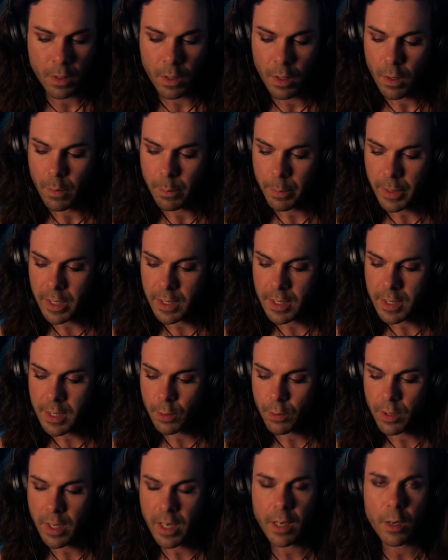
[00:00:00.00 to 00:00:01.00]
But until
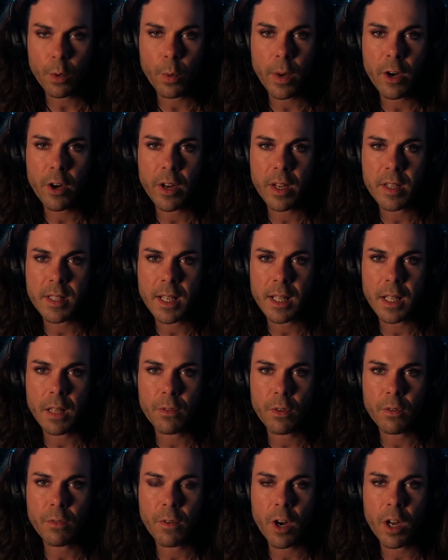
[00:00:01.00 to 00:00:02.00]
then, Aquarius, I love
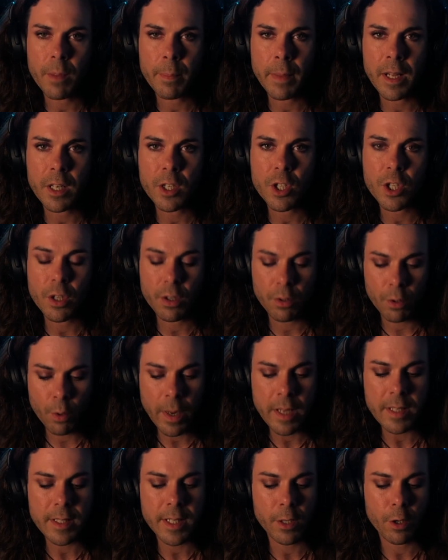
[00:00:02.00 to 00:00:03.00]
you very much. You can
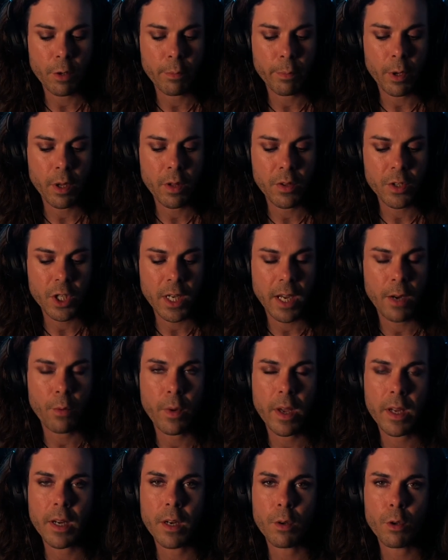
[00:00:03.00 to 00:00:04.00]
always get your birth chart
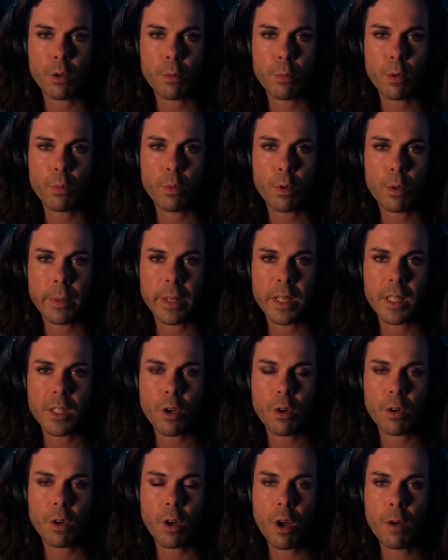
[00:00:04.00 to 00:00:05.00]
read at
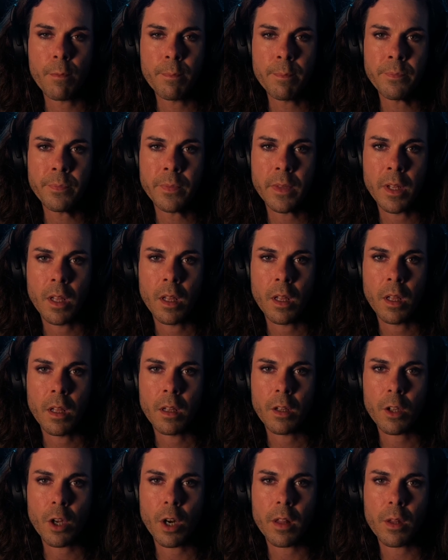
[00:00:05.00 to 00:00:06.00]
umaruby.com.
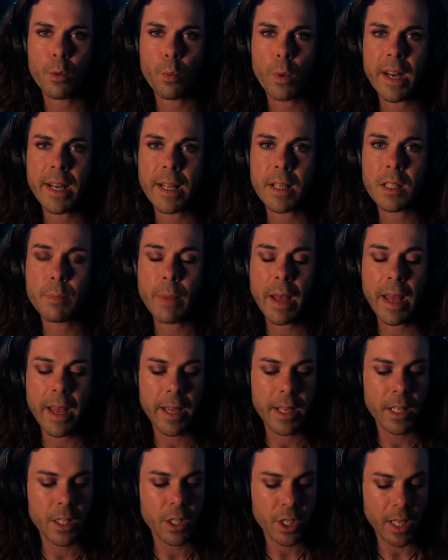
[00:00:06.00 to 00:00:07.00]
Go to the readings
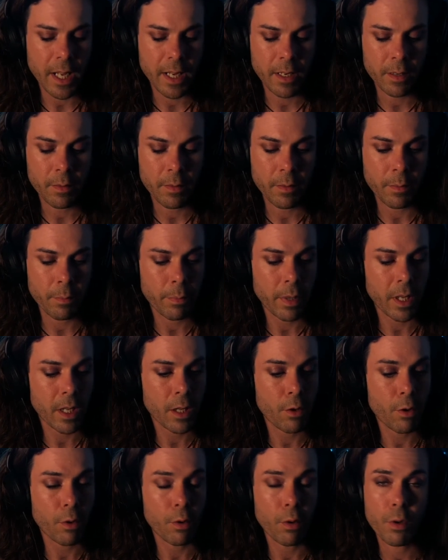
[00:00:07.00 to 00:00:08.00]
page and pick
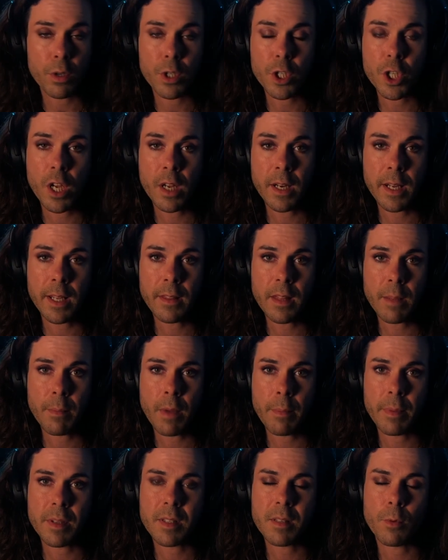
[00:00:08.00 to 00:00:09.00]
your journey. There might
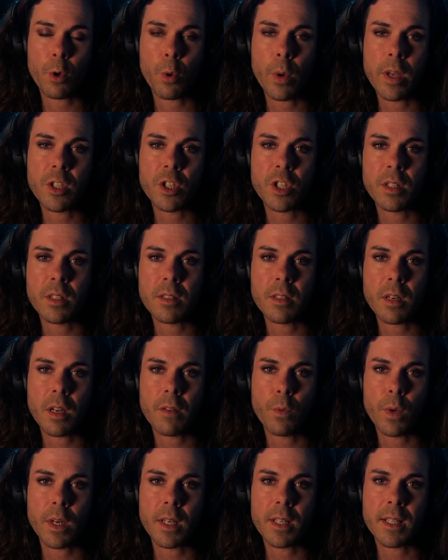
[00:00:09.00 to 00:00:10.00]
be some questions that I've
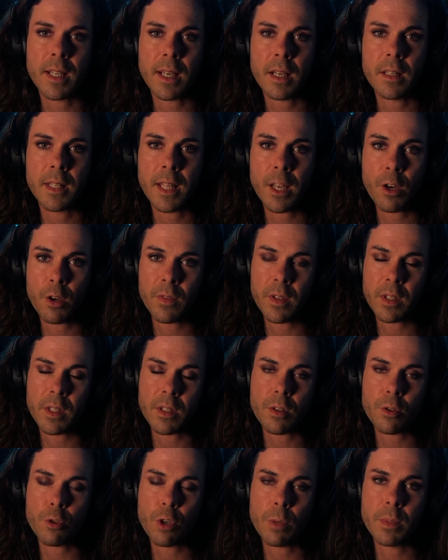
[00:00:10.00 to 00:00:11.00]
written down there in the
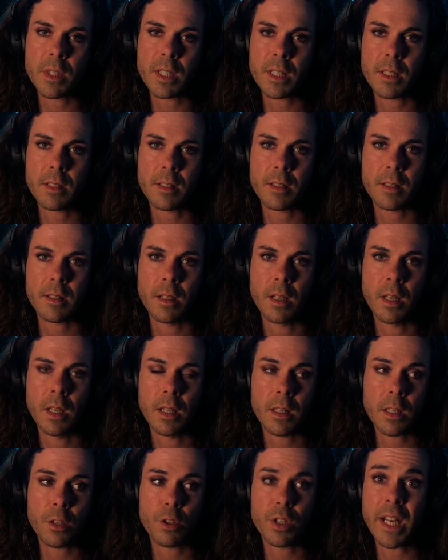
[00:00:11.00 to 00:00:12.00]
descriptors
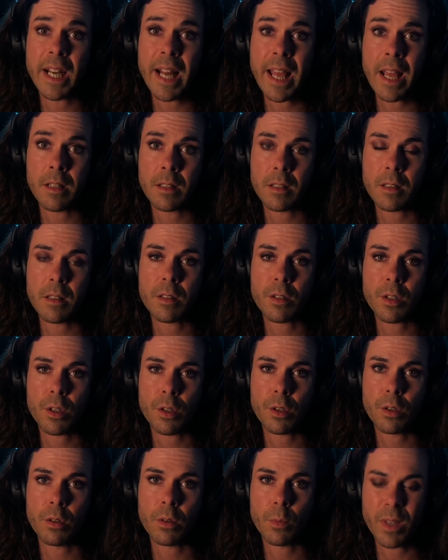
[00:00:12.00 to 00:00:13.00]
that you need answers to.
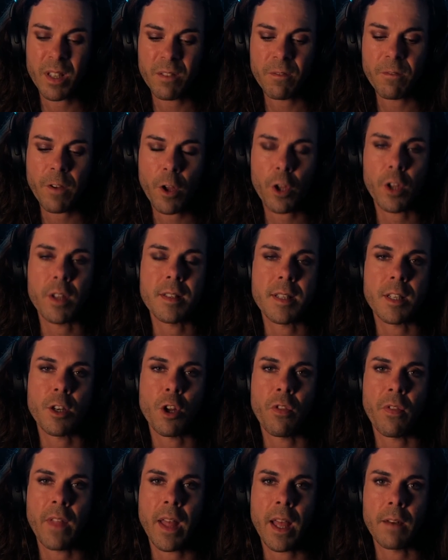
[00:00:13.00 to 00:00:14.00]
We can focus in
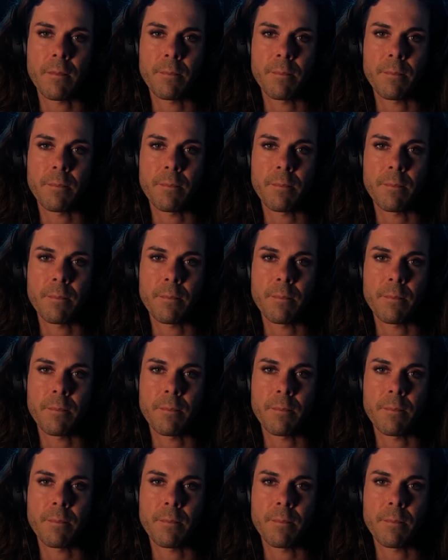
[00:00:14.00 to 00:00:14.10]
on that.